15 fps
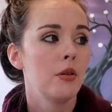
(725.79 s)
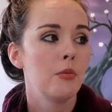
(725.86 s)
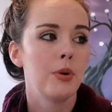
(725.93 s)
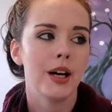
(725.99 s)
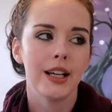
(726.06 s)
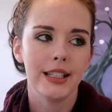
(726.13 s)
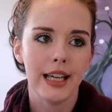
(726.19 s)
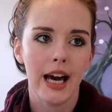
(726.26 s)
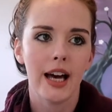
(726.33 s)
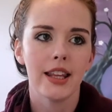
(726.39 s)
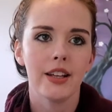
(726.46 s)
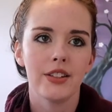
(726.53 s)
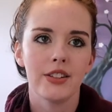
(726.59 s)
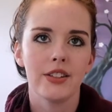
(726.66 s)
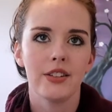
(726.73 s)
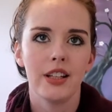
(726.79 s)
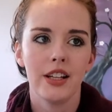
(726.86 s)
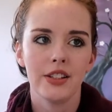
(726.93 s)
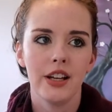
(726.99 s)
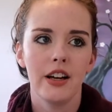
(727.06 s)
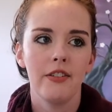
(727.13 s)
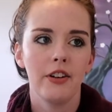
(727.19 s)
But yeah,
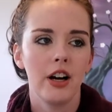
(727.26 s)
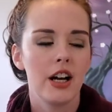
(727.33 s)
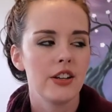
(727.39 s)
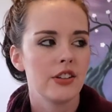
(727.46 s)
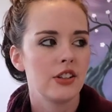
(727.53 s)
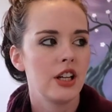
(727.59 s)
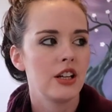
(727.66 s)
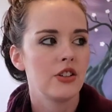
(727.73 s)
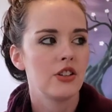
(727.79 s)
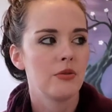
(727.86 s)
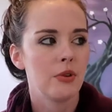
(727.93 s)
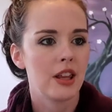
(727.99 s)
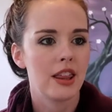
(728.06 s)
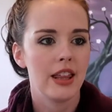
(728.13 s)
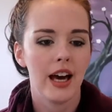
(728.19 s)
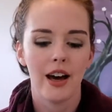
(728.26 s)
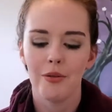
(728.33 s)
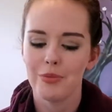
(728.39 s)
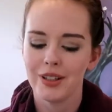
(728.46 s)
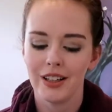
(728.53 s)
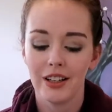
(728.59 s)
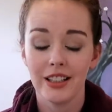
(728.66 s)
that's kind of our hesitation with
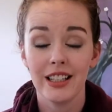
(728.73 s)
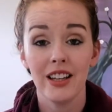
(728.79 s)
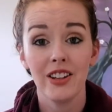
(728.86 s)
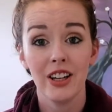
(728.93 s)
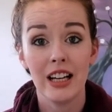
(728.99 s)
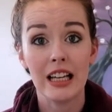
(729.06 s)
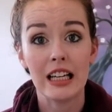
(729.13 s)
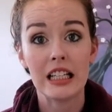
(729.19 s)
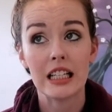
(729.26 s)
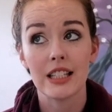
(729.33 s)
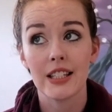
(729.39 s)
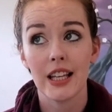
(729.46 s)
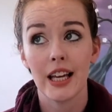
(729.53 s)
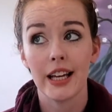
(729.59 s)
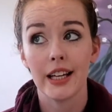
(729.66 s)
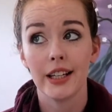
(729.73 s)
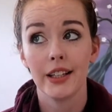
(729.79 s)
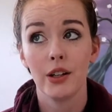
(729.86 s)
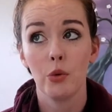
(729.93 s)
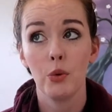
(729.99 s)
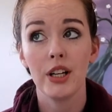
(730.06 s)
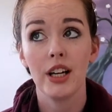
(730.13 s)
that. But on the other hand, it's like,
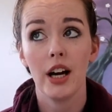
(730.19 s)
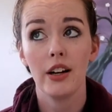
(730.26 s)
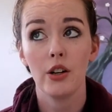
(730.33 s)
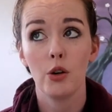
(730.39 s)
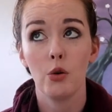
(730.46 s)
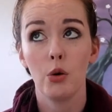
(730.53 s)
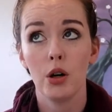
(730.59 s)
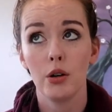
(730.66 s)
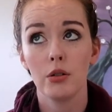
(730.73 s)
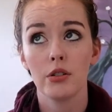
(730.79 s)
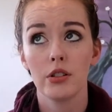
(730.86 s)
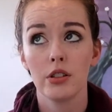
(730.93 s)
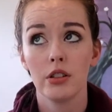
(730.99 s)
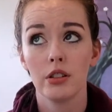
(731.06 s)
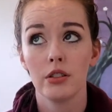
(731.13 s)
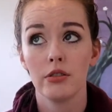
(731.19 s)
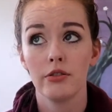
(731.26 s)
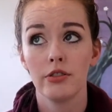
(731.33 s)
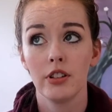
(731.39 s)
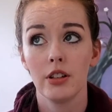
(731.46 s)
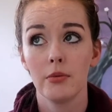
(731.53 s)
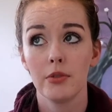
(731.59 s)
we got a quote
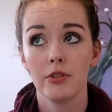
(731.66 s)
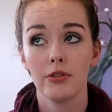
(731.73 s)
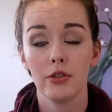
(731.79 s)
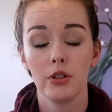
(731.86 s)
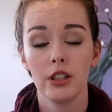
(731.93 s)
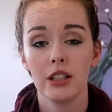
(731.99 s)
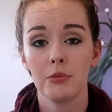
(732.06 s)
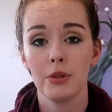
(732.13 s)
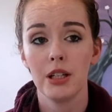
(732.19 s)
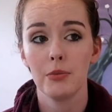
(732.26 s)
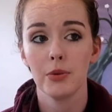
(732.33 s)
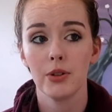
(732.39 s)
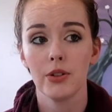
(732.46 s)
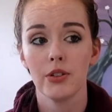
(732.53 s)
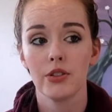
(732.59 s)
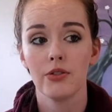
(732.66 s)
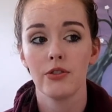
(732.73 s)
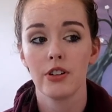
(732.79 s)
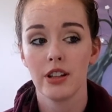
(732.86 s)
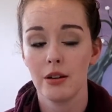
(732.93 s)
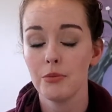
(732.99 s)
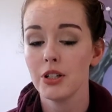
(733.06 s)
from the flooring people
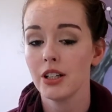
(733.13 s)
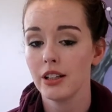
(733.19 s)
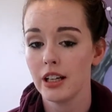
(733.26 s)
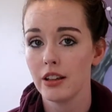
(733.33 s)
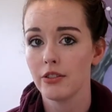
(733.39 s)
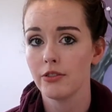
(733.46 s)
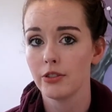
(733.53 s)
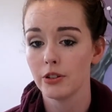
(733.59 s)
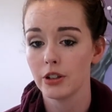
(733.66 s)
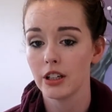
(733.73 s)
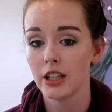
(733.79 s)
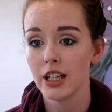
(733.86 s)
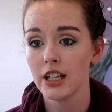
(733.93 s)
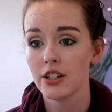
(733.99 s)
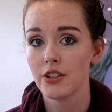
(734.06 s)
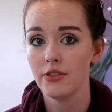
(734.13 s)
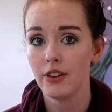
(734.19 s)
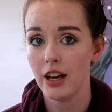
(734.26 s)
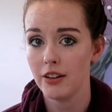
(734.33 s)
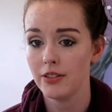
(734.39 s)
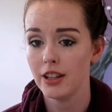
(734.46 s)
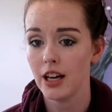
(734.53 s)
for them to lay the floor. It's
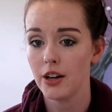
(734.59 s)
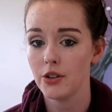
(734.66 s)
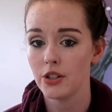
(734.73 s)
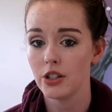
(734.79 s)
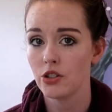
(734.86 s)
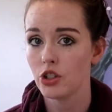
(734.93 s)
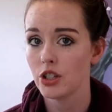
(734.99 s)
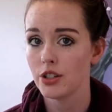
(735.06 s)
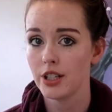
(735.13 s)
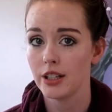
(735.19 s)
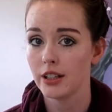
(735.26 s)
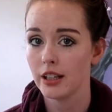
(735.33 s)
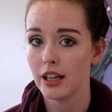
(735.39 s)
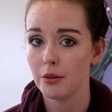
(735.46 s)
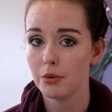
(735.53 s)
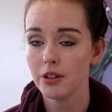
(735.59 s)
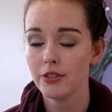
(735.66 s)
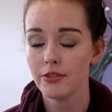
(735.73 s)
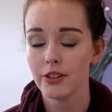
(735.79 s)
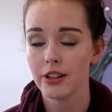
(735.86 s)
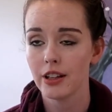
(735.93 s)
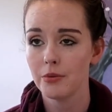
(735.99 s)
$5,000 just in labor
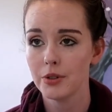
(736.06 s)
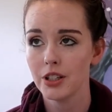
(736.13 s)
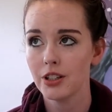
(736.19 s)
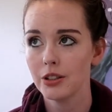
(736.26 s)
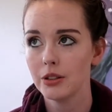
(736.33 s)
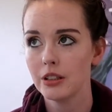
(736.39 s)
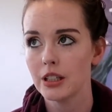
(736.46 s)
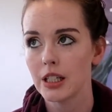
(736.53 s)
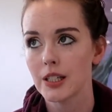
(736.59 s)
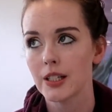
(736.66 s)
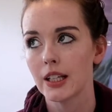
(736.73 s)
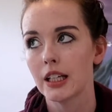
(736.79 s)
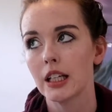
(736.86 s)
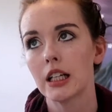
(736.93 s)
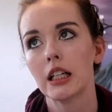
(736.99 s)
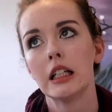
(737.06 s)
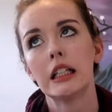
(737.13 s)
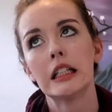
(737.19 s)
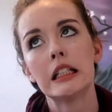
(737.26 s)
for them to do it. And it's like,